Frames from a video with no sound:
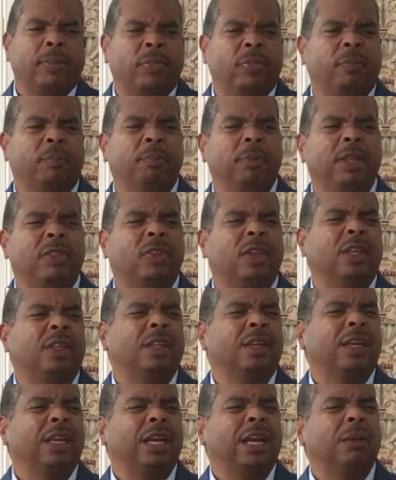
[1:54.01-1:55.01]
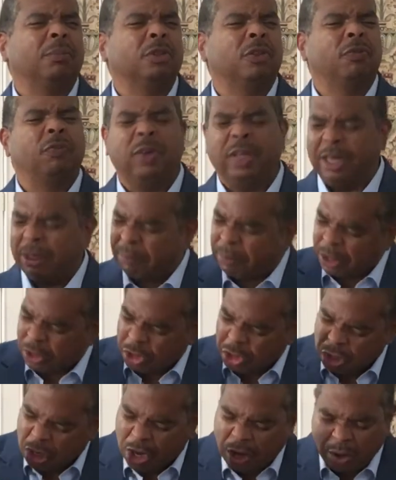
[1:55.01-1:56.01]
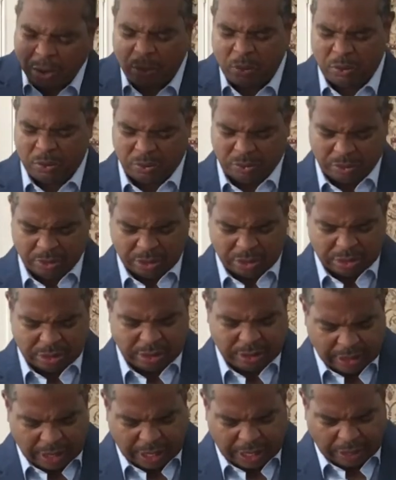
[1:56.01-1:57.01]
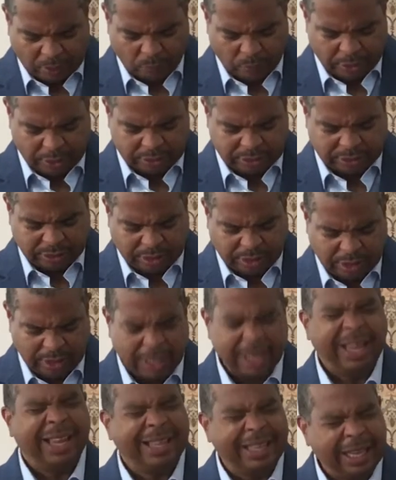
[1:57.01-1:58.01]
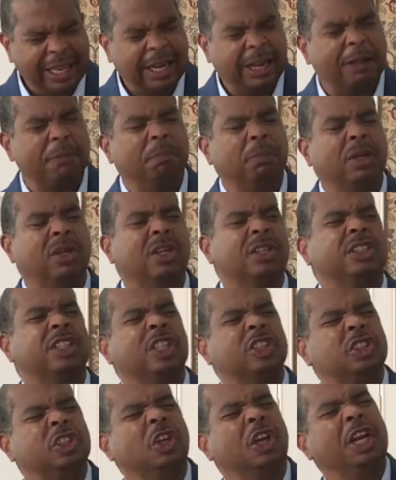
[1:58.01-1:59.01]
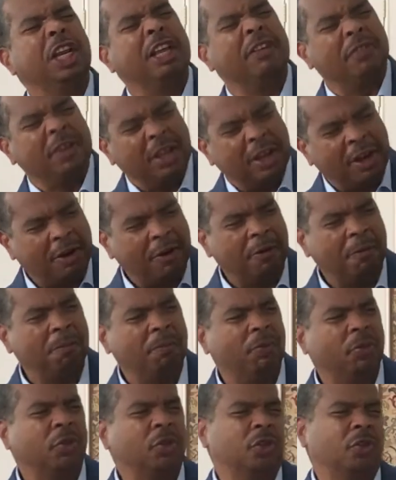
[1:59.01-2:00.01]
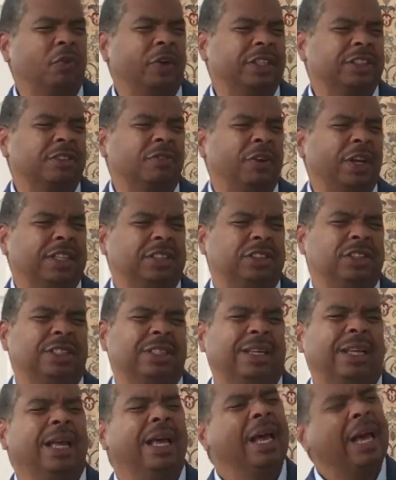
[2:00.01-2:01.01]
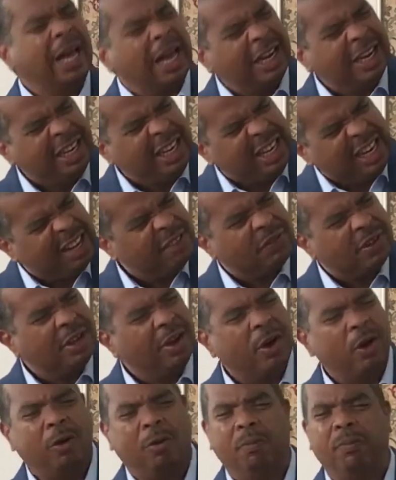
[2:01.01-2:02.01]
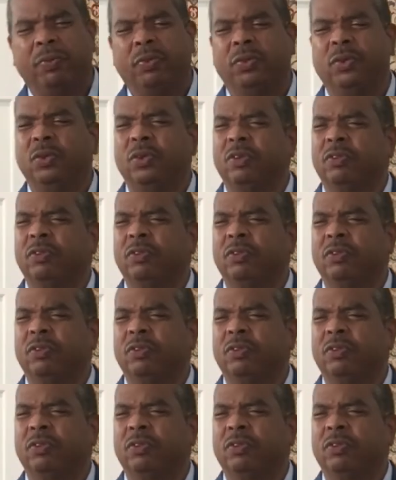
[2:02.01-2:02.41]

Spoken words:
me thinking that I'm defeated? But no, today I want us to get up because there's the living hope through the resurrection. A living hope through the